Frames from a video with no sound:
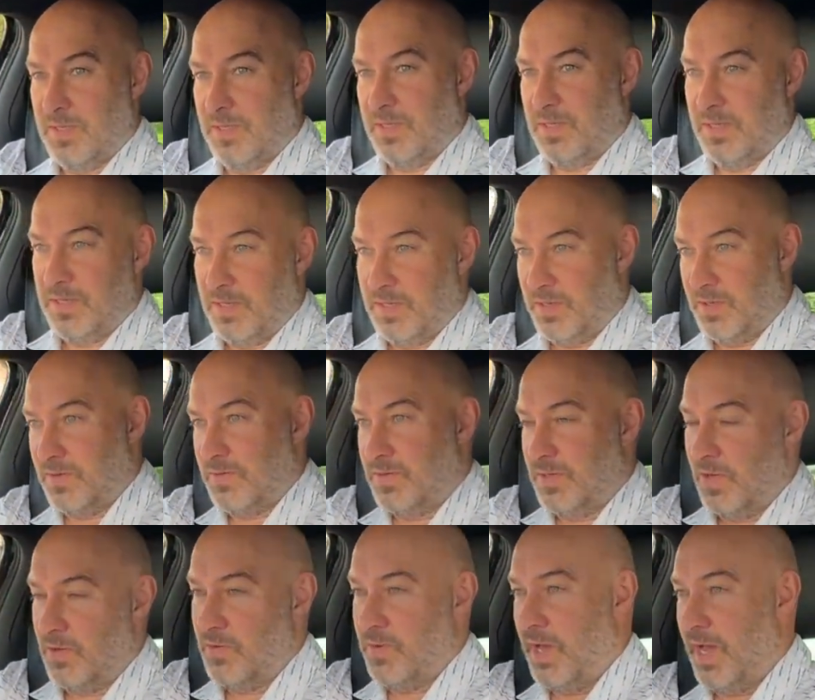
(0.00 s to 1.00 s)
you know,
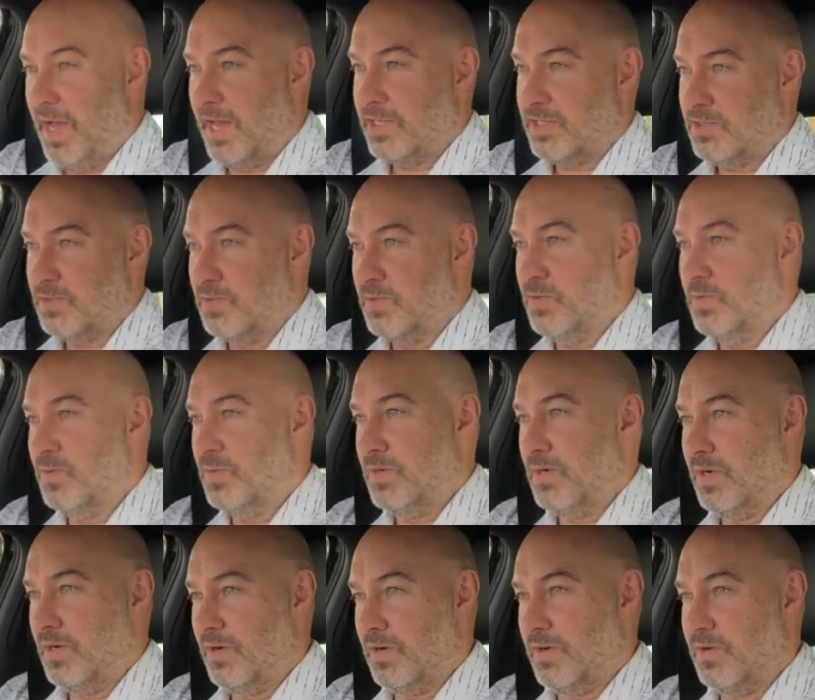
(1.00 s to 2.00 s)
no hassle.
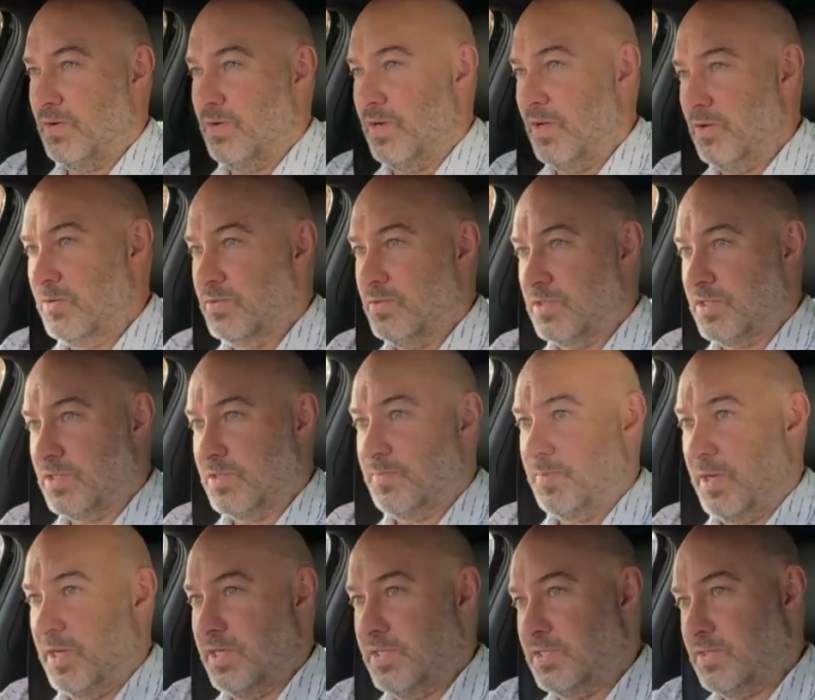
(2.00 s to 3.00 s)
I've got loads of
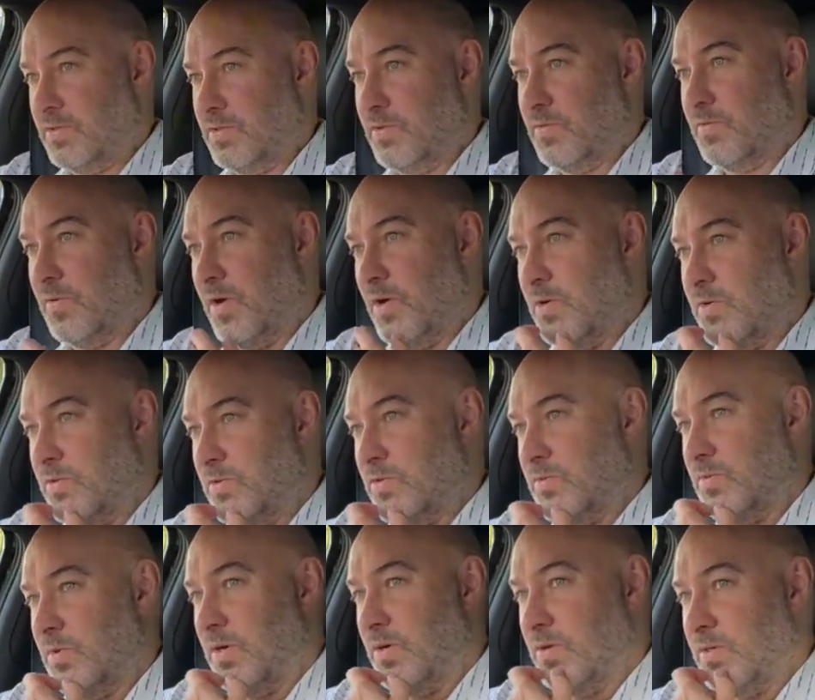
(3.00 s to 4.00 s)
space on the road as
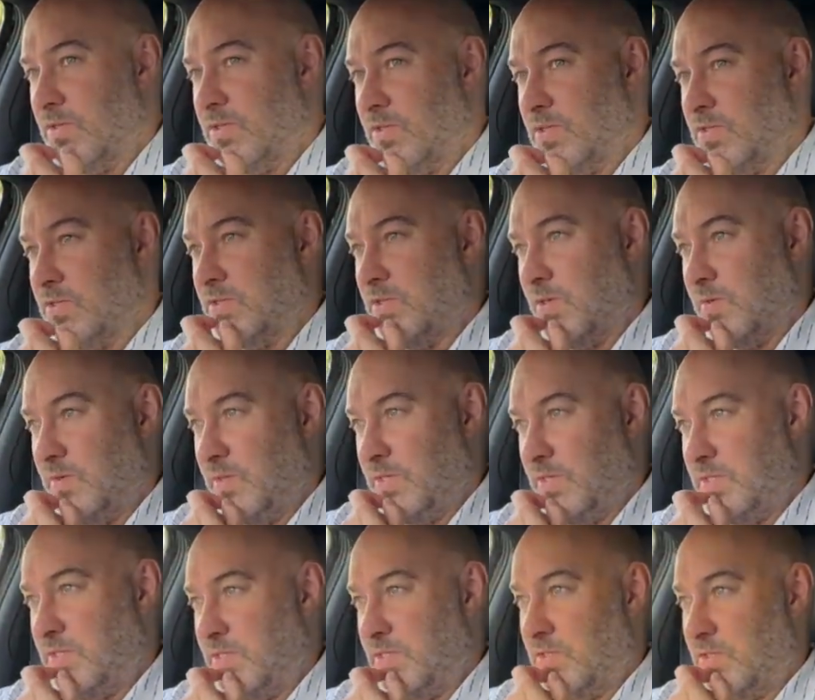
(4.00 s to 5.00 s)
well. It's just so
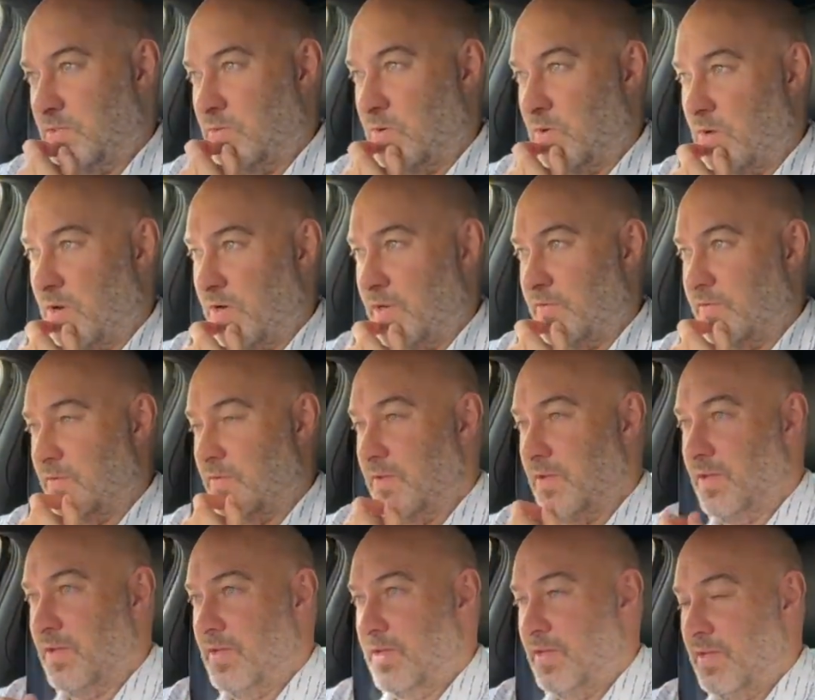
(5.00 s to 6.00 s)
easy to drive.
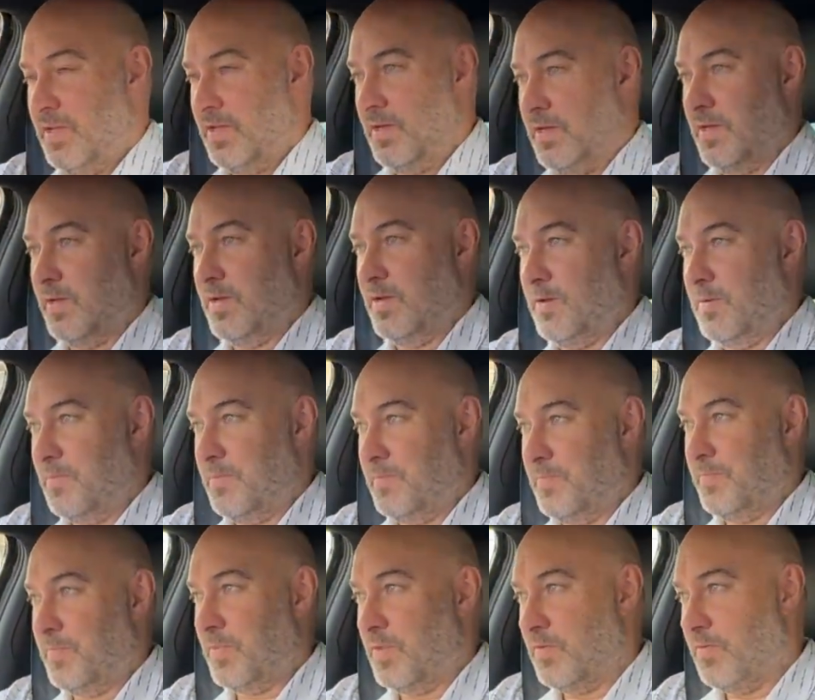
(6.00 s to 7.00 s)

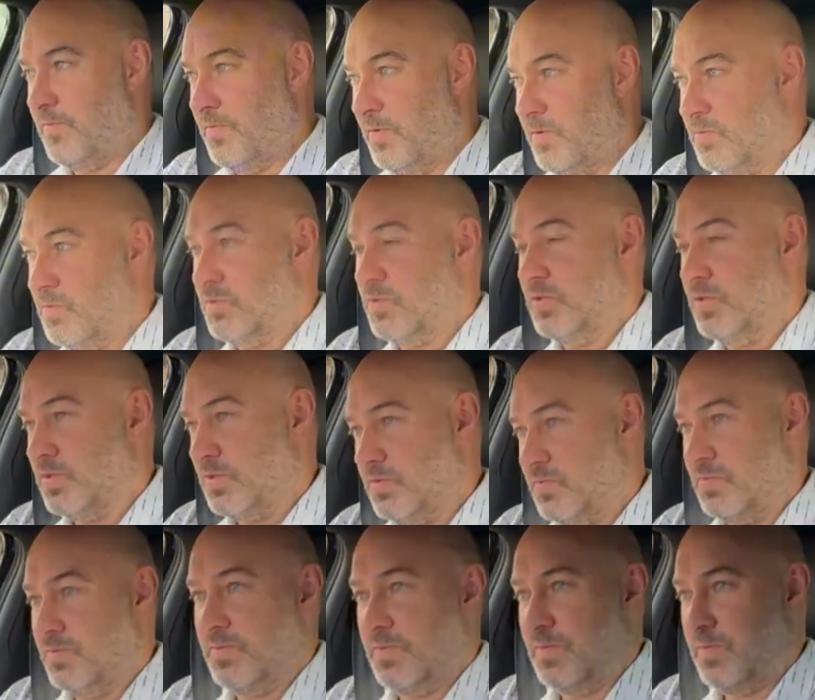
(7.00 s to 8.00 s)
Feels just
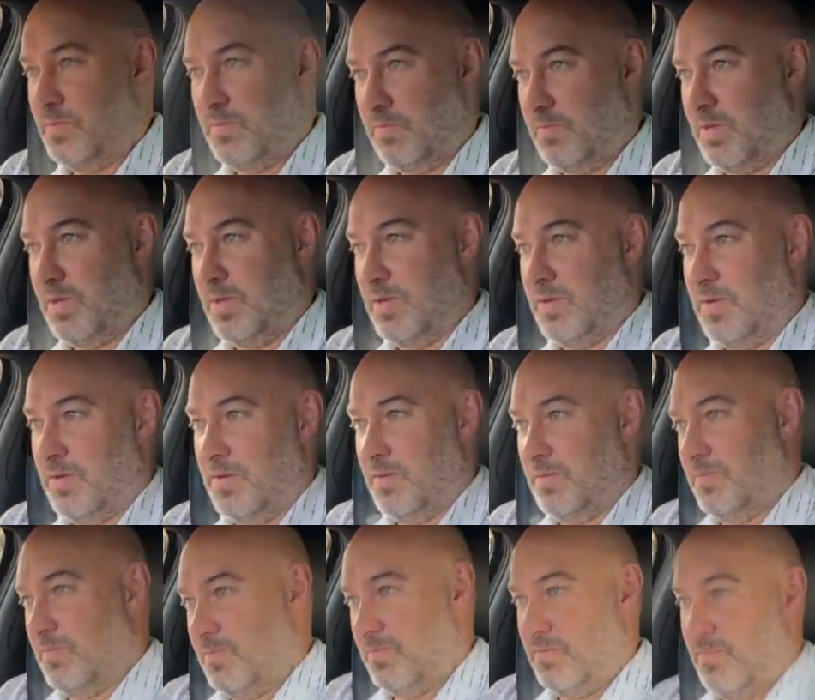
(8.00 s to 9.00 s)

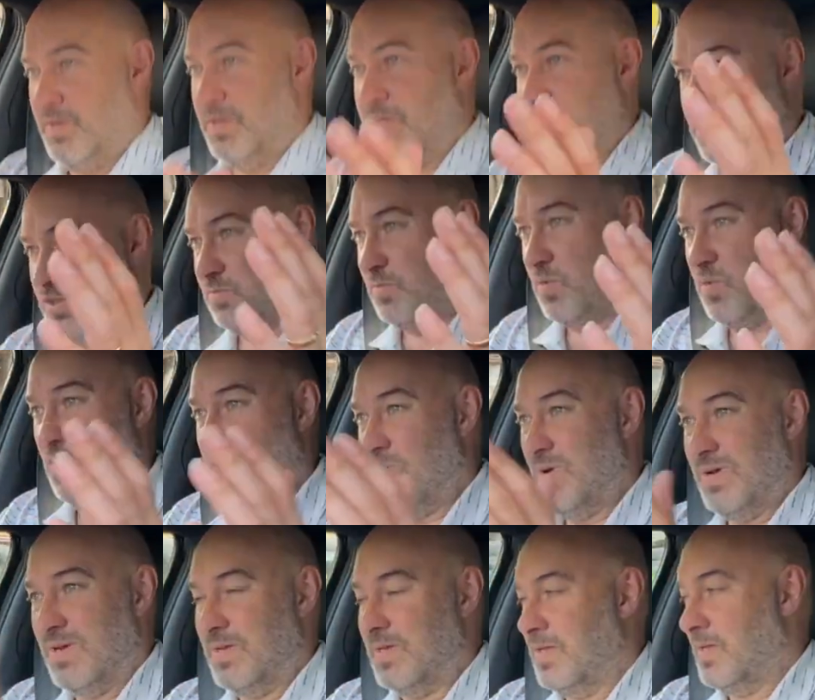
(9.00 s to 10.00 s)
really small.
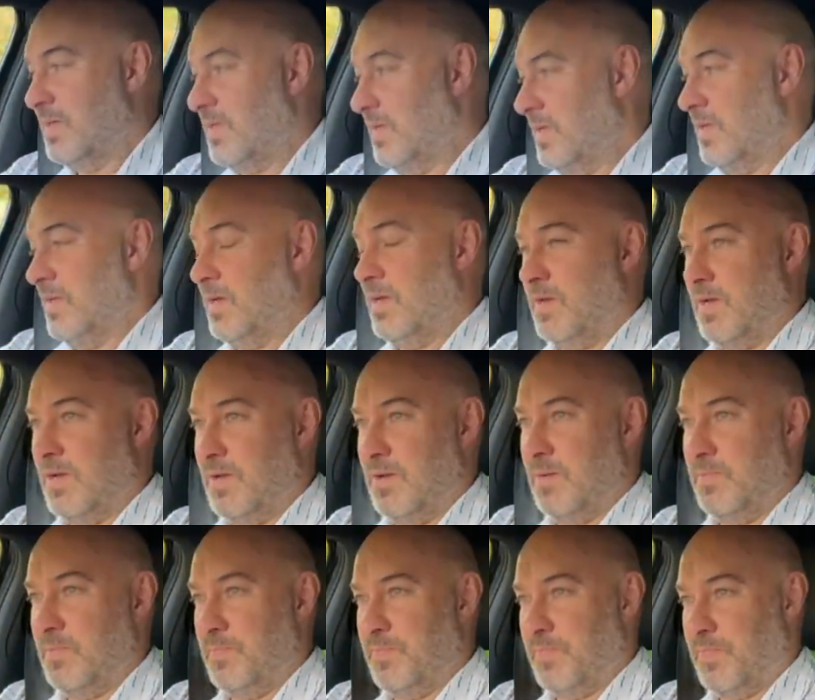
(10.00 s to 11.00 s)

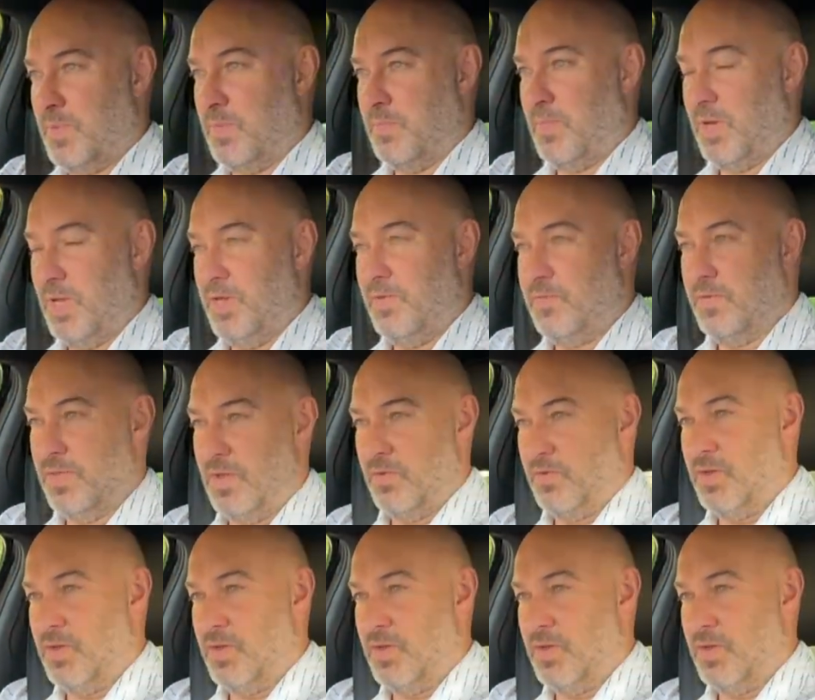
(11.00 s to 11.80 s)
But even though the